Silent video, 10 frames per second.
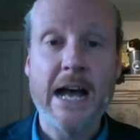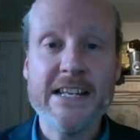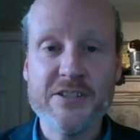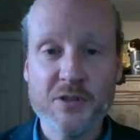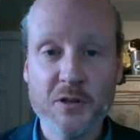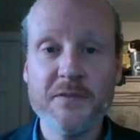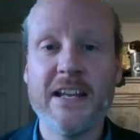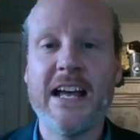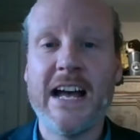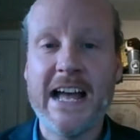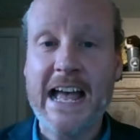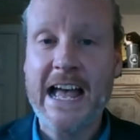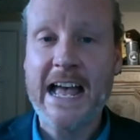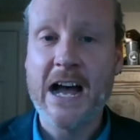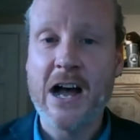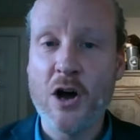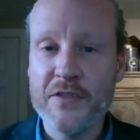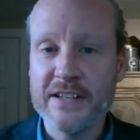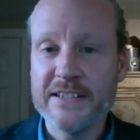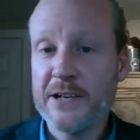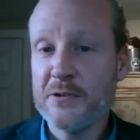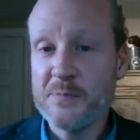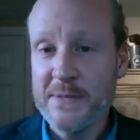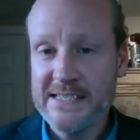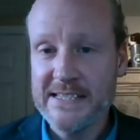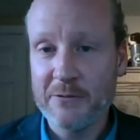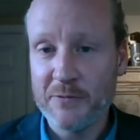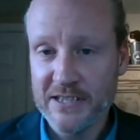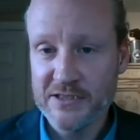He served on the Ontario Species at